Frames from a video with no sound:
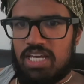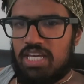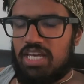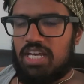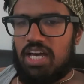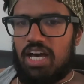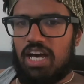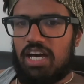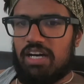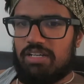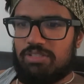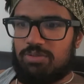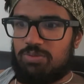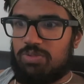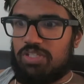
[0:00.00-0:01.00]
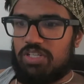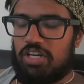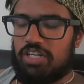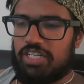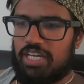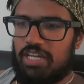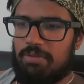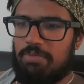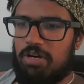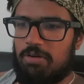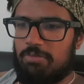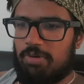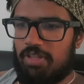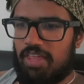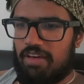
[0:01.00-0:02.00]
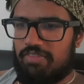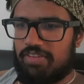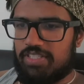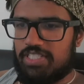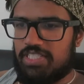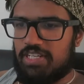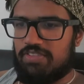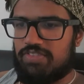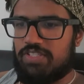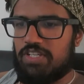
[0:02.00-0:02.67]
It was really hard to get a pump, all that fun stuff.